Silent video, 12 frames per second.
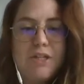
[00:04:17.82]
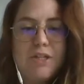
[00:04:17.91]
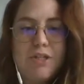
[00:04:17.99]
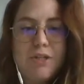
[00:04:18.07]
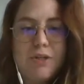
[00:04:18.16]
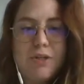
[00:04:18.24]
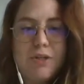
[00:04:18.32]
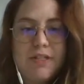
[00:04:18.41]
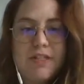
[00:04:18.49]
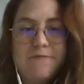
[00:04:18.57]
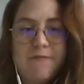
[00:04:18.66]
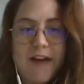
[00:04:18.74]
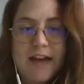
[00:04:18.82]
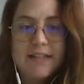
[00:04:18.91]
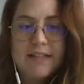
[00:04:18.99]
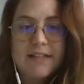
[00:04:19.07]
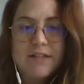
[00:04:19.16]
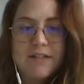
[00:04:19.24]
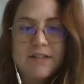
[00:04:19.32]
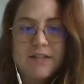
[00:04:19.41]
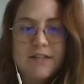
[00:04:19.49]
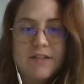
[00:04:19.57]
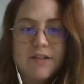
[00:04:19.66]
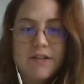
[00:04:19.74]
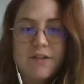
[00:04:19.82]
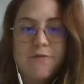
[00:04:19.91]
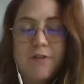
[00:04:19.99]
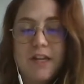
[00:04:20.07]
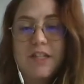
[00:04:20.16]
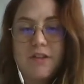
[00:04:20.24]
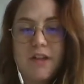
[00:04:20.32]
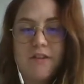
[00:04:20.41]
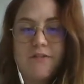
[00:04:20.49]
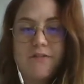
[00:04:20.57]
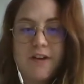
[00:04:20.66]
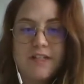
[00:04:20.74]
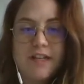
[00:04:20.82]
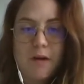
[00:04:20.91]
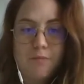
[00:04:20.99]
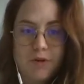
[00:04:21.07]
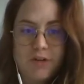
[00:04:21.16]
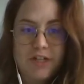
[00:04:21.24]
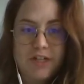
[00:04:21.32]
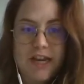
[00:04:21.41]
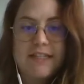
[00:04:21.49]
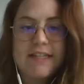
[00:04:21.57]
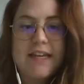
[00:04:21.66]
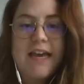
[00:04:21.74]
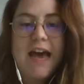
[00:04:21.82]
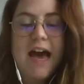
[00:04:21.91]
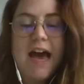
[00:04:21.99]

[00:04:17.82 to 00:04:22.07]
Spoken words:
Due to this fact, the French National FASCAR project